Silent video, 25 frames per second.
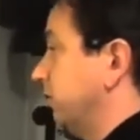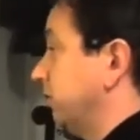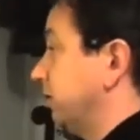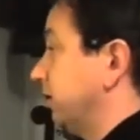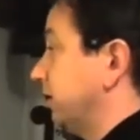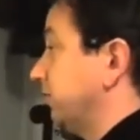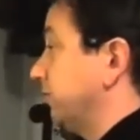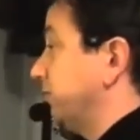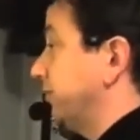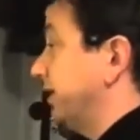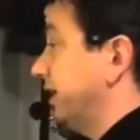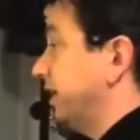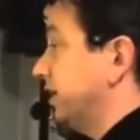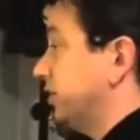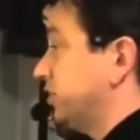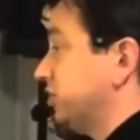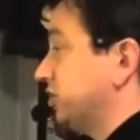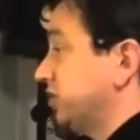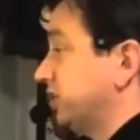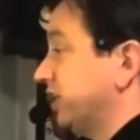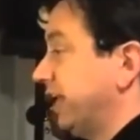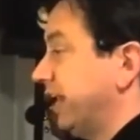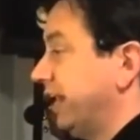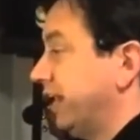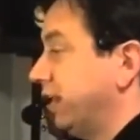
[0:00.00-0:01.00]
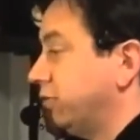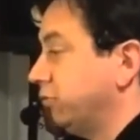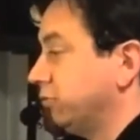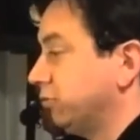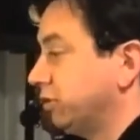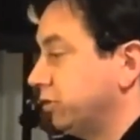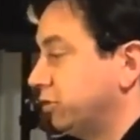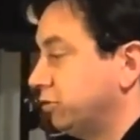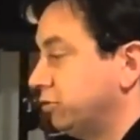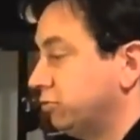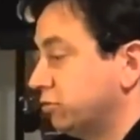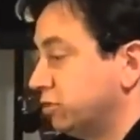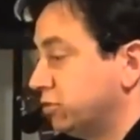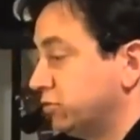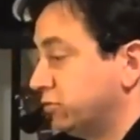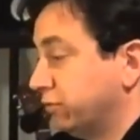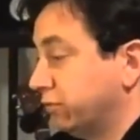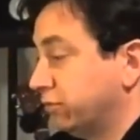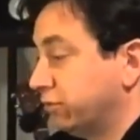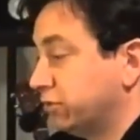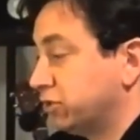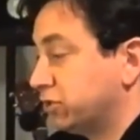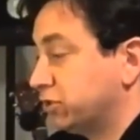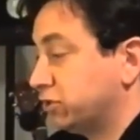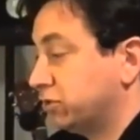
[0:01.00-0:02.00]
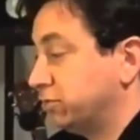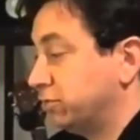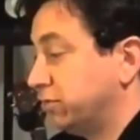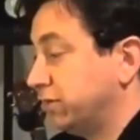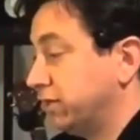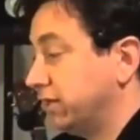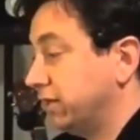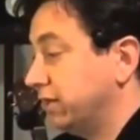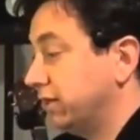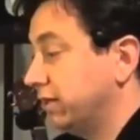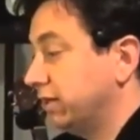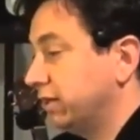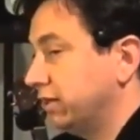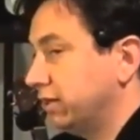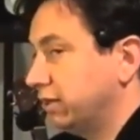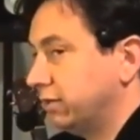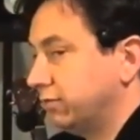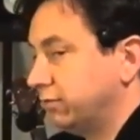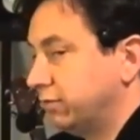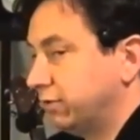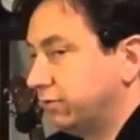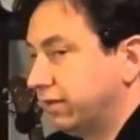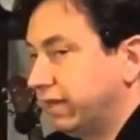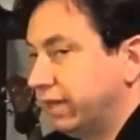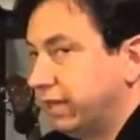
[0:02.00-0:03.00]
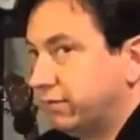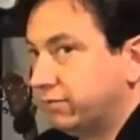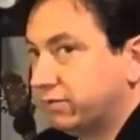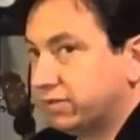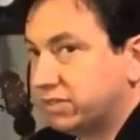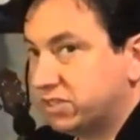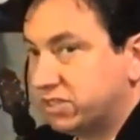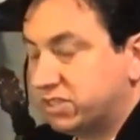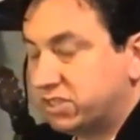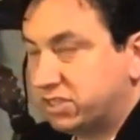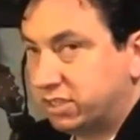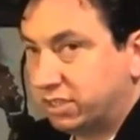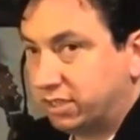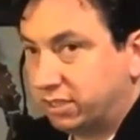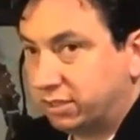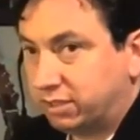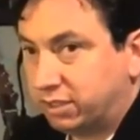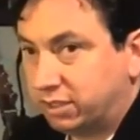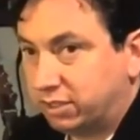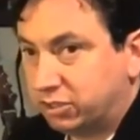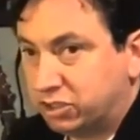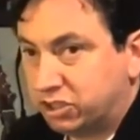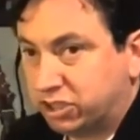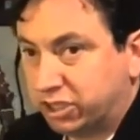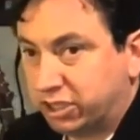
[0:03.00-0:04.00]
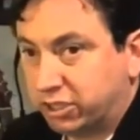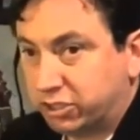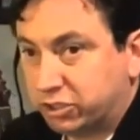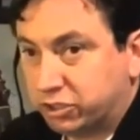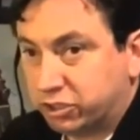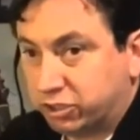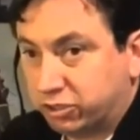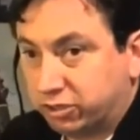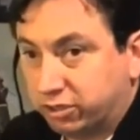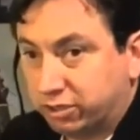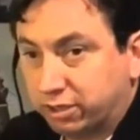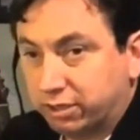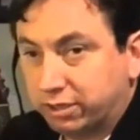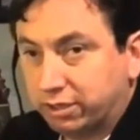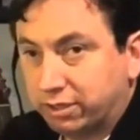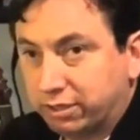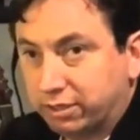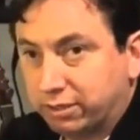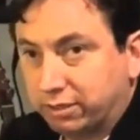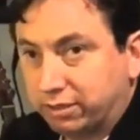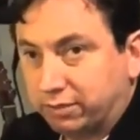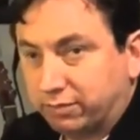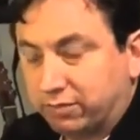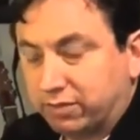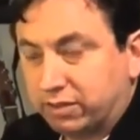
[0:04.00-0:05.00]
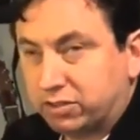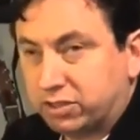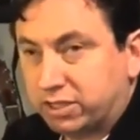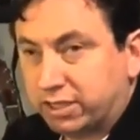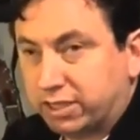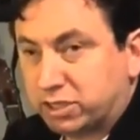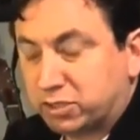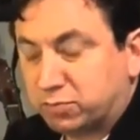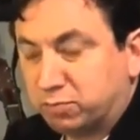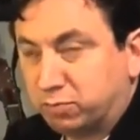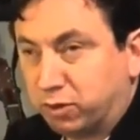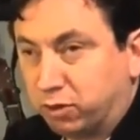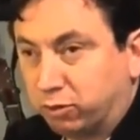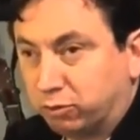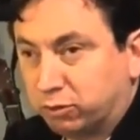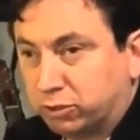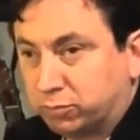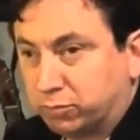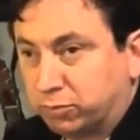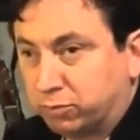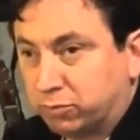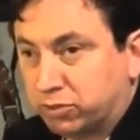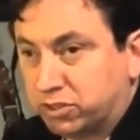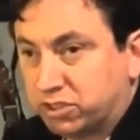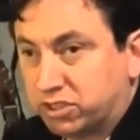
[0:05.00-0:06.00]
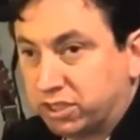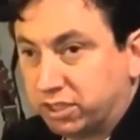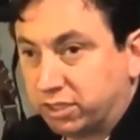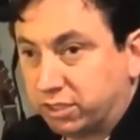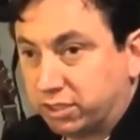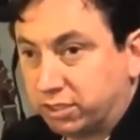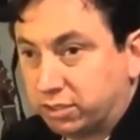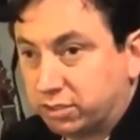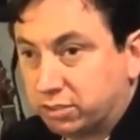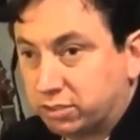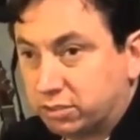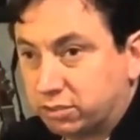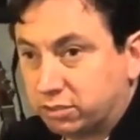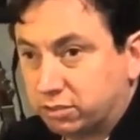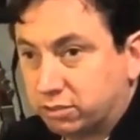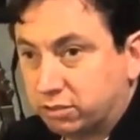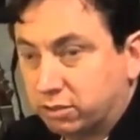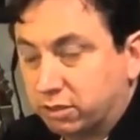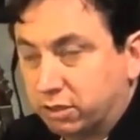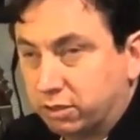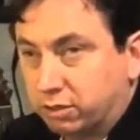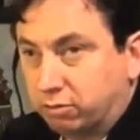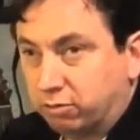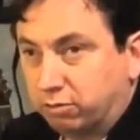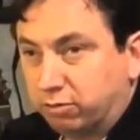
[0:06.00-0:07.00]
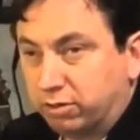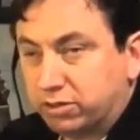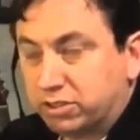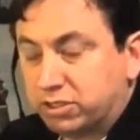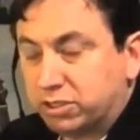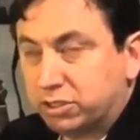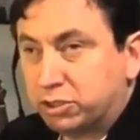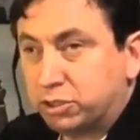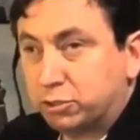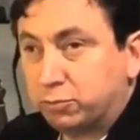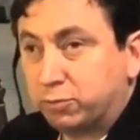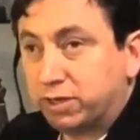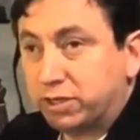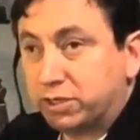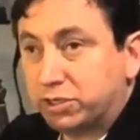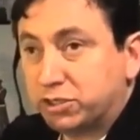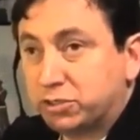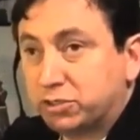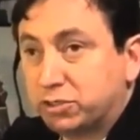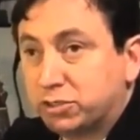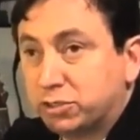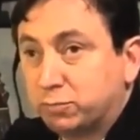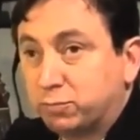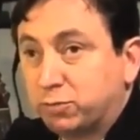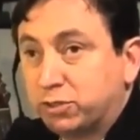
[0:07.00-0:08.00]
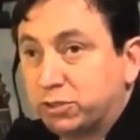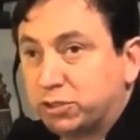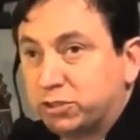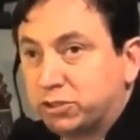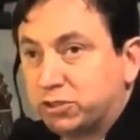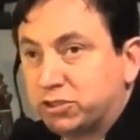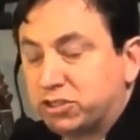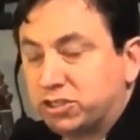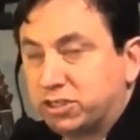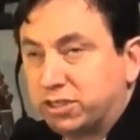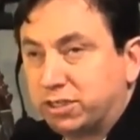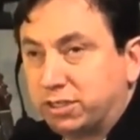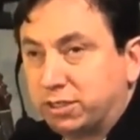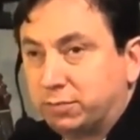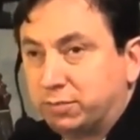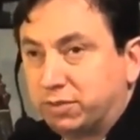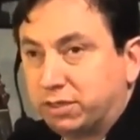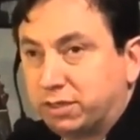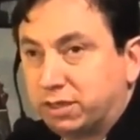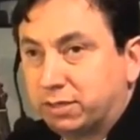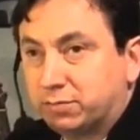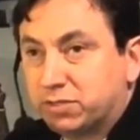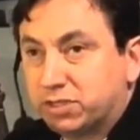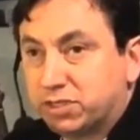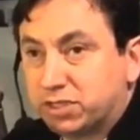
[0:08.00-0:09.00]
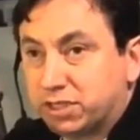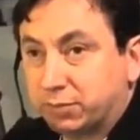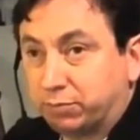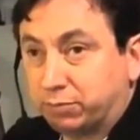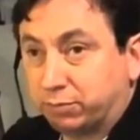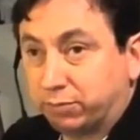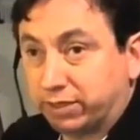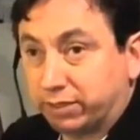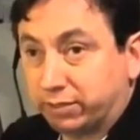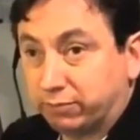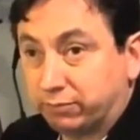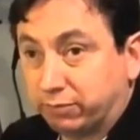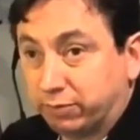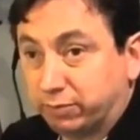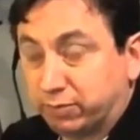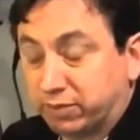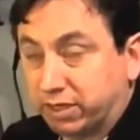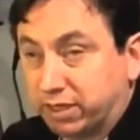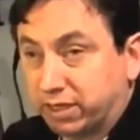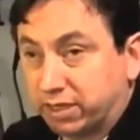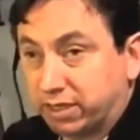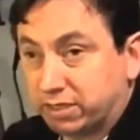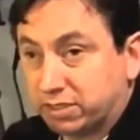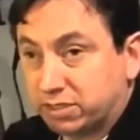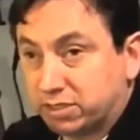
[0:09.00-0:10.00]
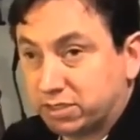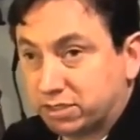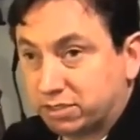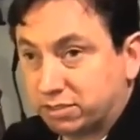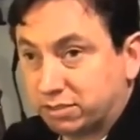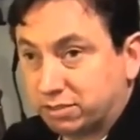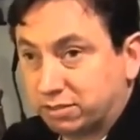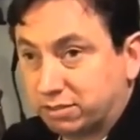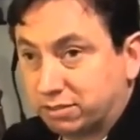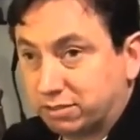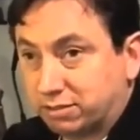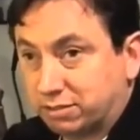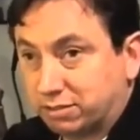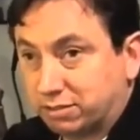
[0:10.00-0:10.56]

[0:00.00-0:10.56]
You can imagine how useful this could be if you have a CD changer that takes multiple CDs, or in situations in which your CD becomes separated from the case.